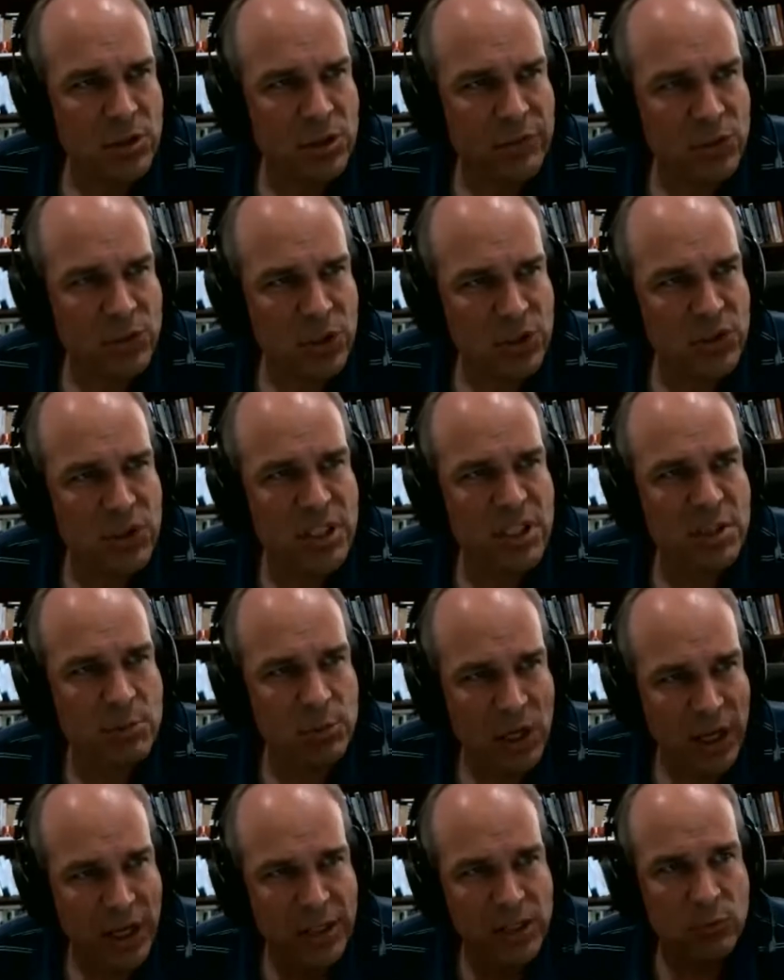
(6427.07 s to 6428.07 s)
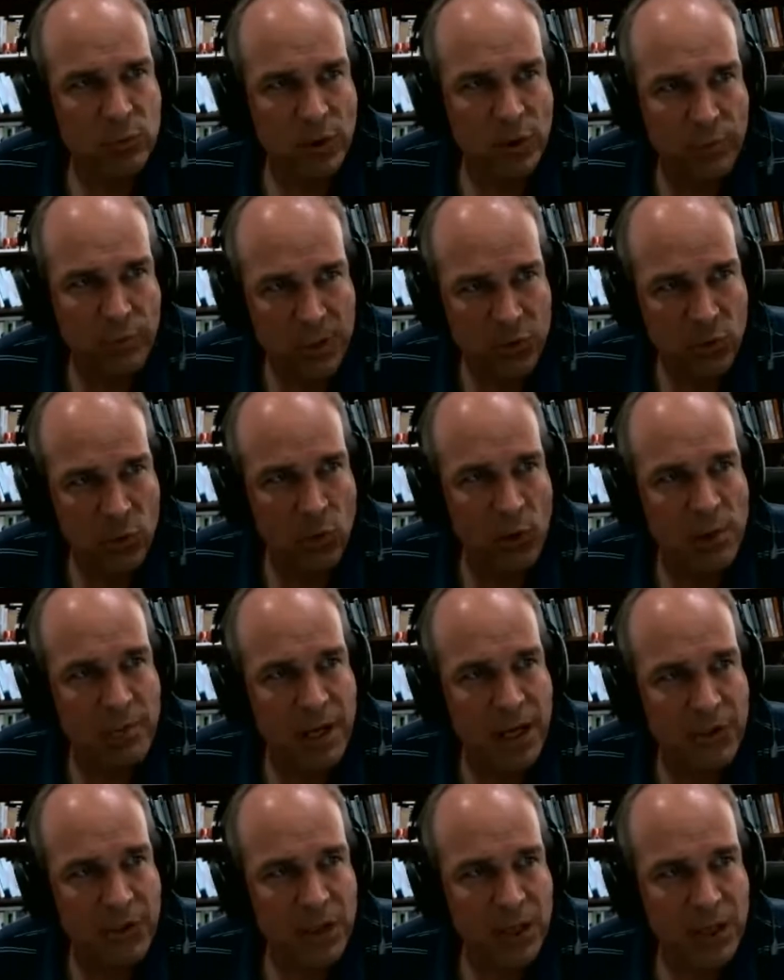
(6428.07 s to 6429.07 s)
you've just explained, and we've been talking
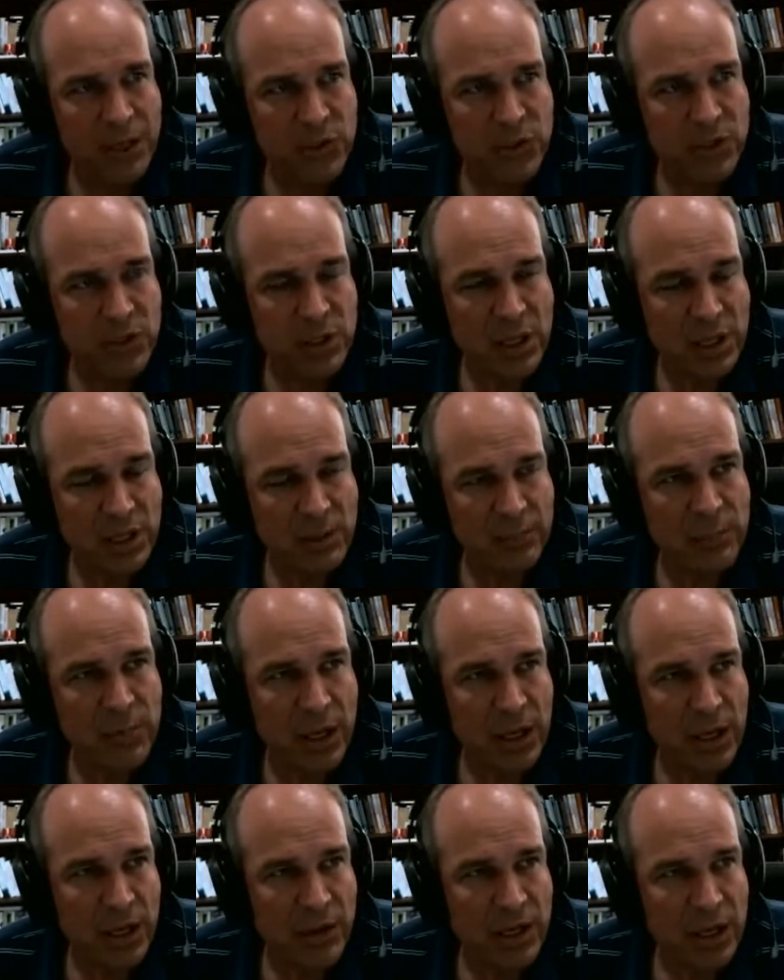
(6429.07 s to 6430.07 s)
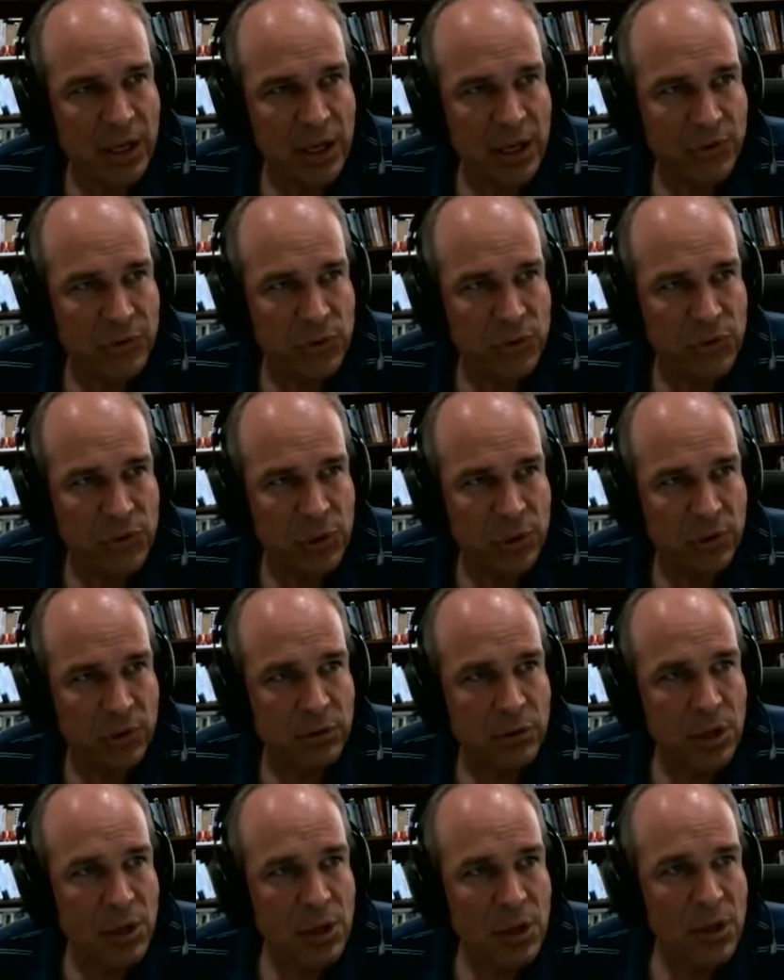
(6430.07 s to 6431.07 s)
about the last hour and a half or so,
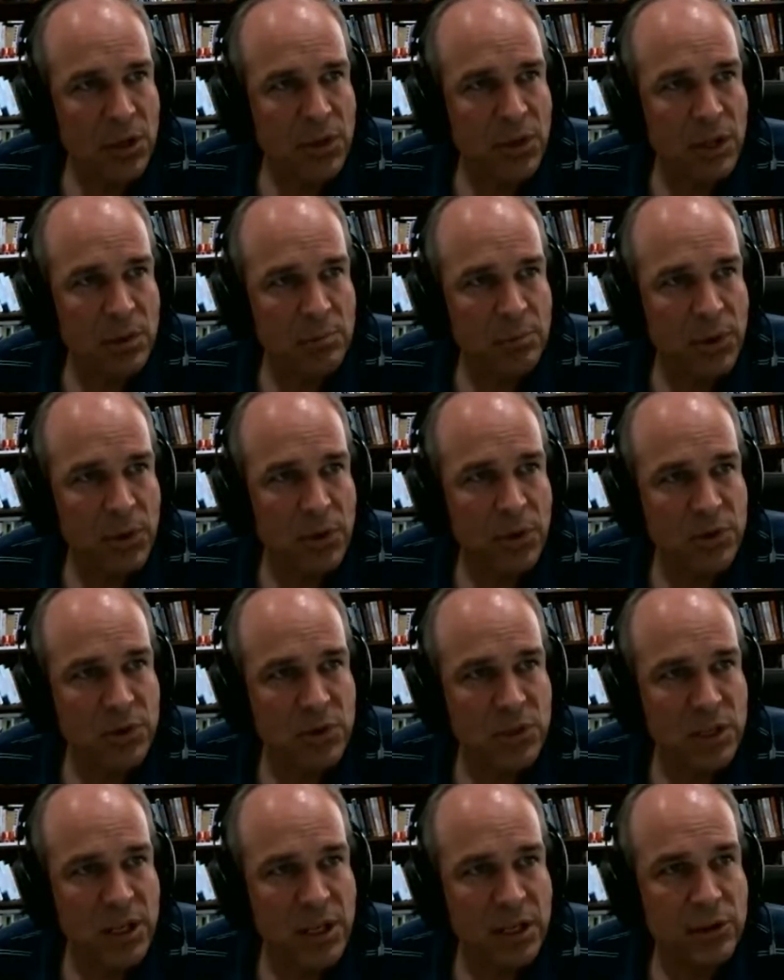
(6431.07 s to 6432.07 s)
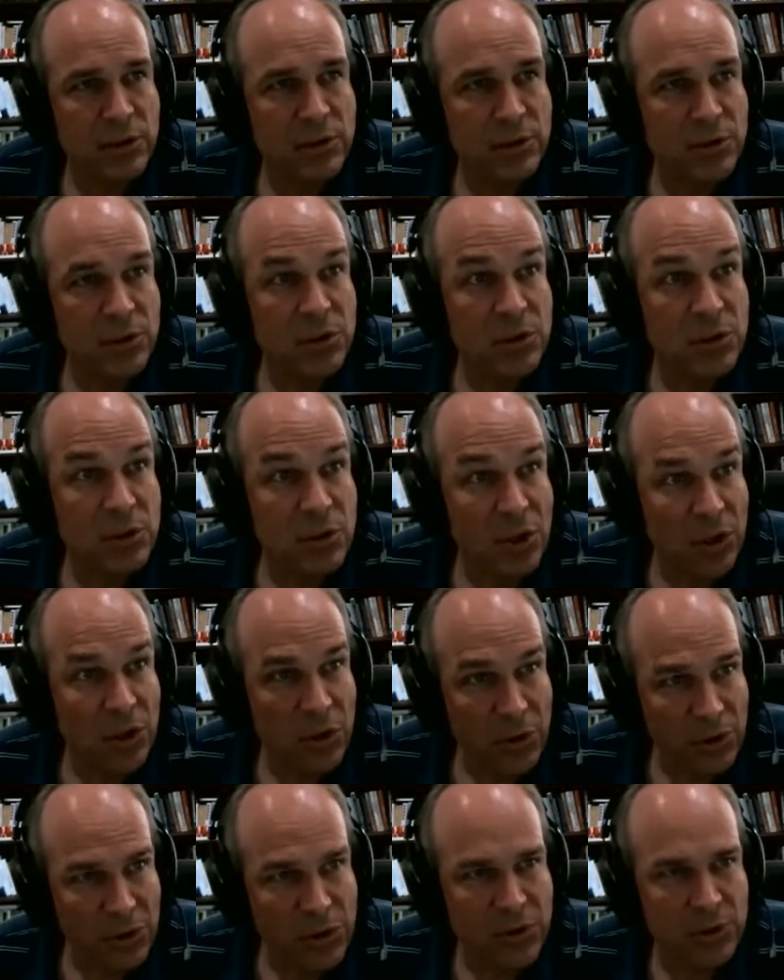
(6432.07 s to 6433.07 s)
the imposed
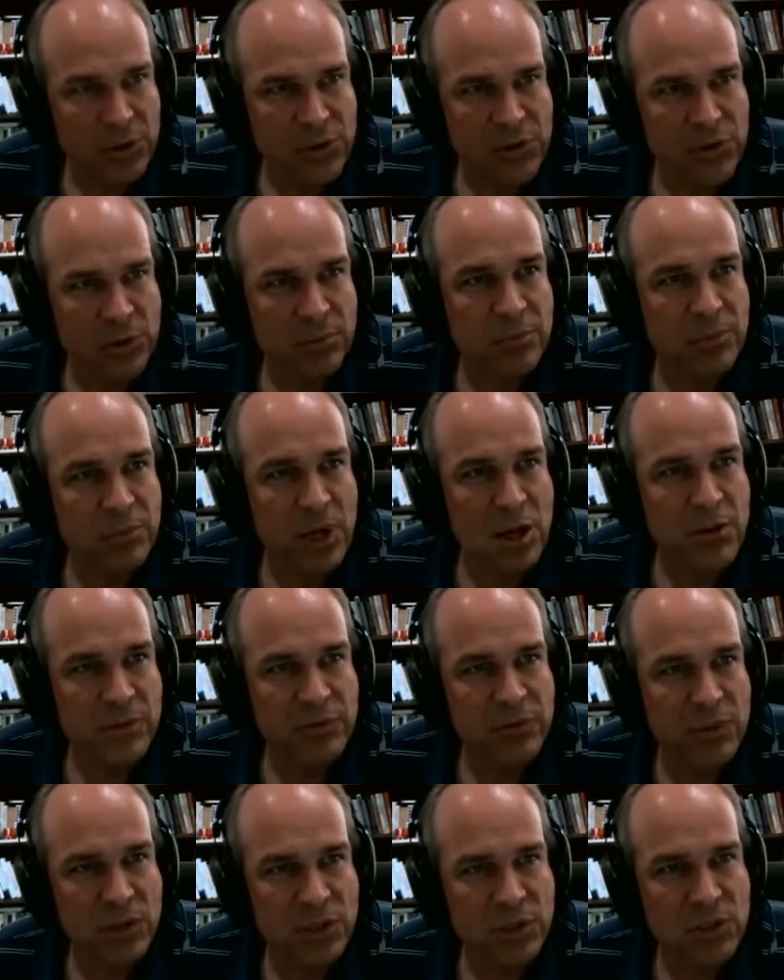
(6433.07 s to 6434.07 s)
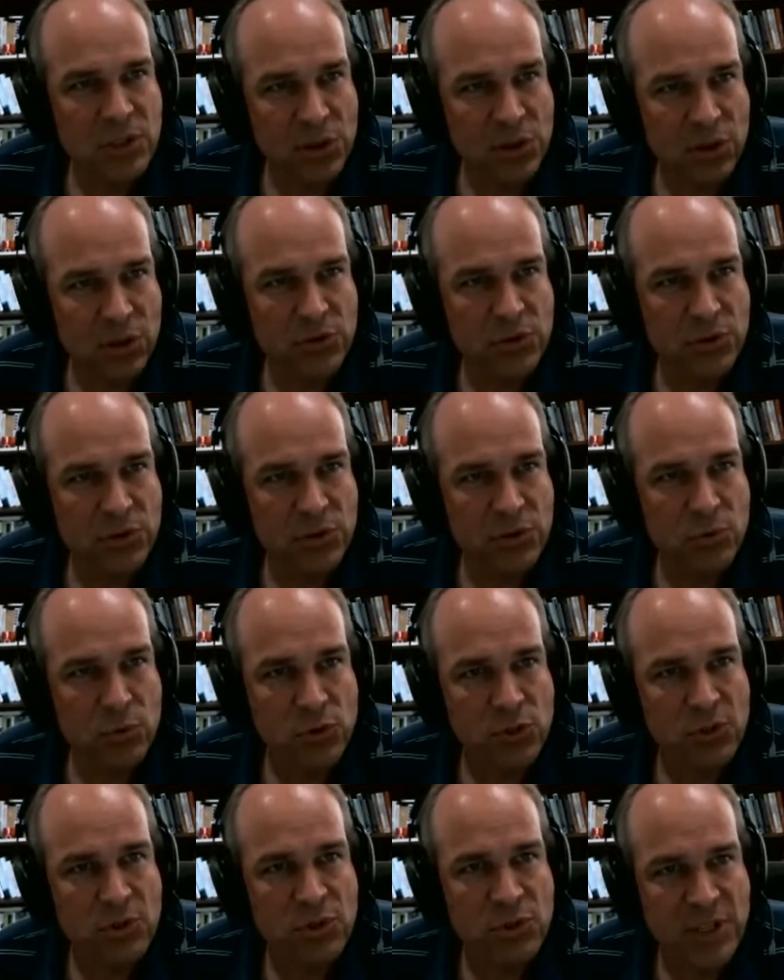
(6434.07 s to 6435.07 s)
neo-colonialism over various cultures,
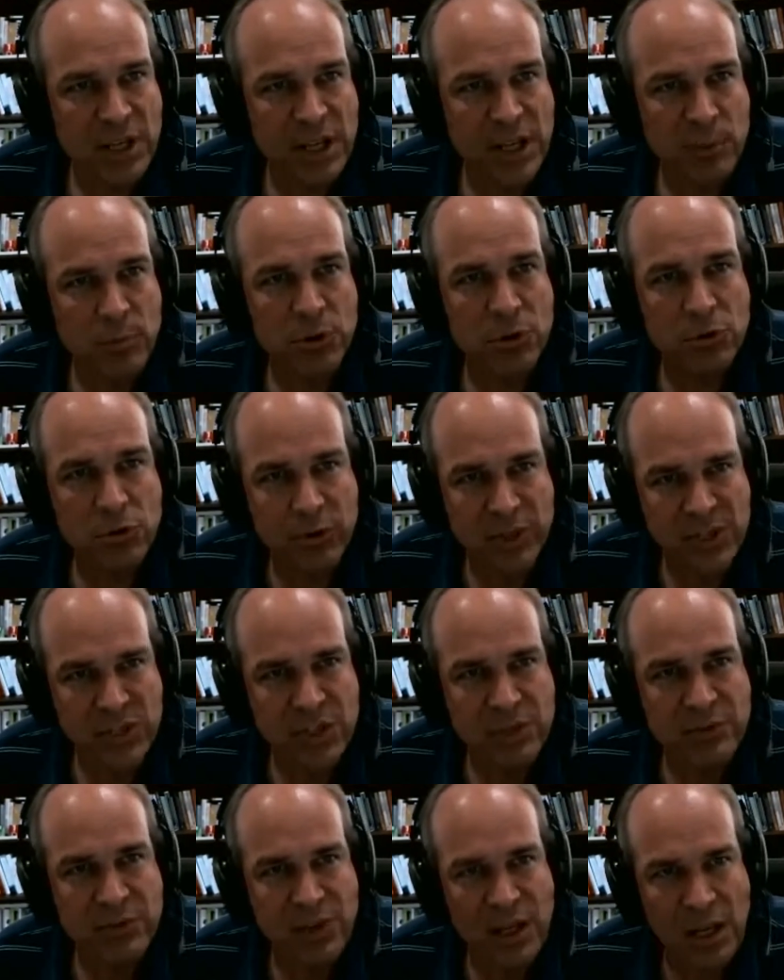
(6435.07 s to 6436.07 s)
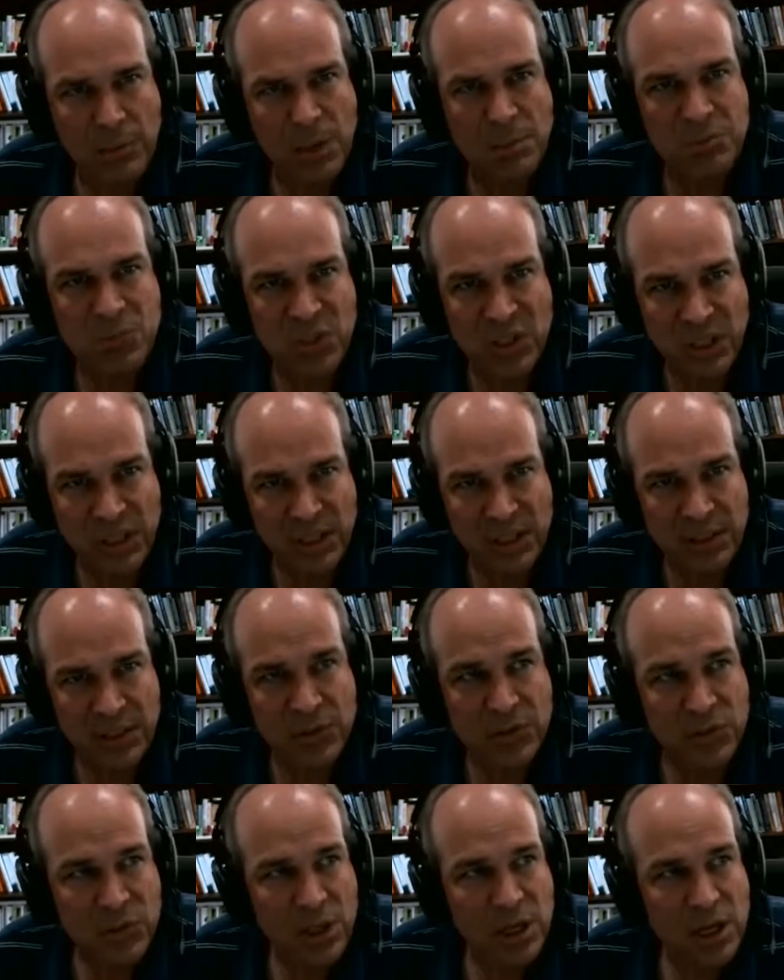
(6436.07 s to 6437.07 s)
would you say progressive
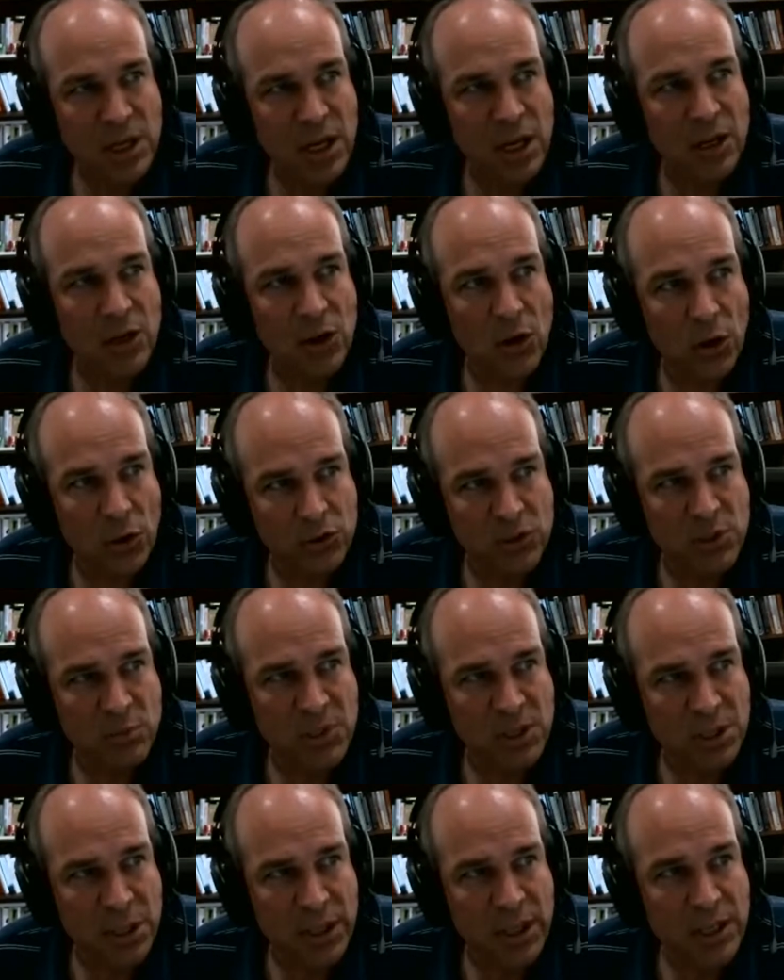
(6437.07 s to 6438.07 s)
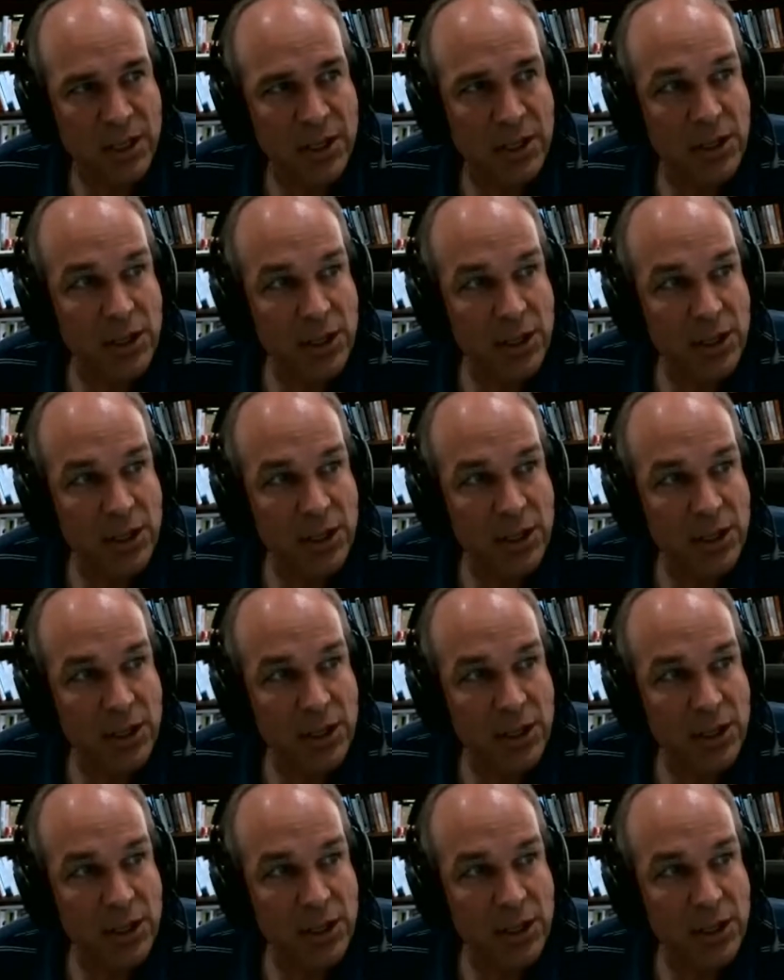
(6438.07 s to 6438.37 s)
MMTers are ultimately